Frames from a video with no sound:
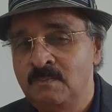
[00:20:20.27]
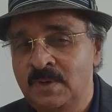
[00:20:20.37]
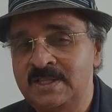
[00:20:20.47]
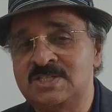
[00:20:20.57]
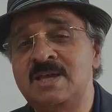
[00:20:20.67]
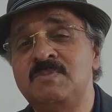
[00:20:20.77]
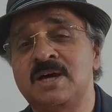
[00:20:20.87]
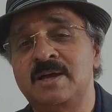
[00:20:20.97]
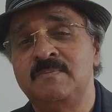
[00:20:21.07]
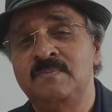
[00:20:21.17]
But at the same
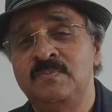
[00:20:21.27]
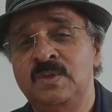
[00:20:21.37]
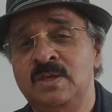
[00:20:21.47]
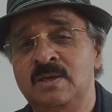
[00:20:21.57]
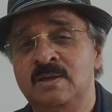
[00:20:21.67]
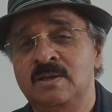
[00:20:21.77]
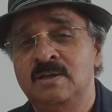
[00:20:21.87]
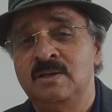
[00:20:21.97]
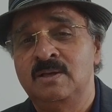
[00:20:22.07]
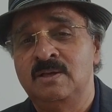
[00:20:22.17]
time,
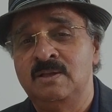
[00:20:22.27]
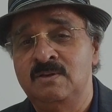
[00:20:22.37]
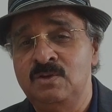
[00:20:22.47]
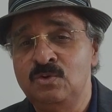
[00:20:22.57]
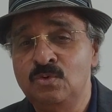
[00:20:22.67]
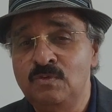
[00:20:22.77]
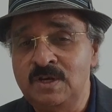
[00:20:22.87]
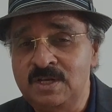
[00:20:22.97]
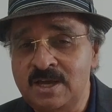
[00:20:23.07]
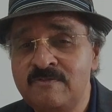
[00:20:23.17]
you
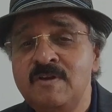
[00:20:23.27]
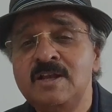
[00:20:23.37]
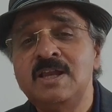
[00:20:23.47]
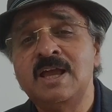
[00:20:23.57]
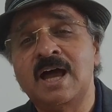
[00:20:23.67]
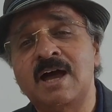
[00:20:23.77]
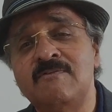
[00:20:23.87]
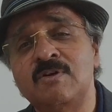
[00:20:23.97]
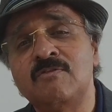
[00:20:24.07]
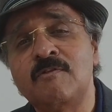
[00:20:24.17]
will definitely
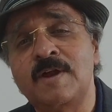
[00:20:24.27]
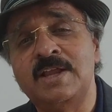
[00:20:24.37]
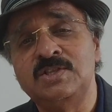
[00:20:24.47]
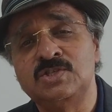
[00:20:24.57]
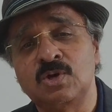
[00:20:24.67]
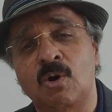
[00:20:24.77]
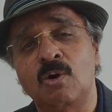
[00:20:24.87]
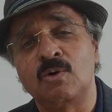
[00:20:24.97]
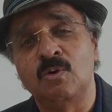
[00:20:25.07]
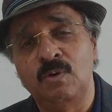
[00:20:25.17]
have your friends
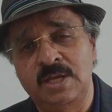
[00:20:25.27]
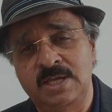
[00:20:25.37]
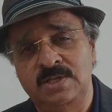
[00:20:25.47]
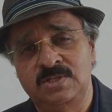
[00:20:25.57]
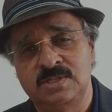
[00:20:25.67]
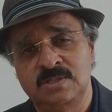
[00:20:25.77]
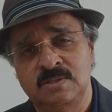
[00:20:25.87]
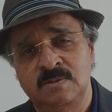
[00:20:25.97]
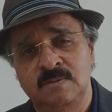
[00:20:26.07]
or colleagues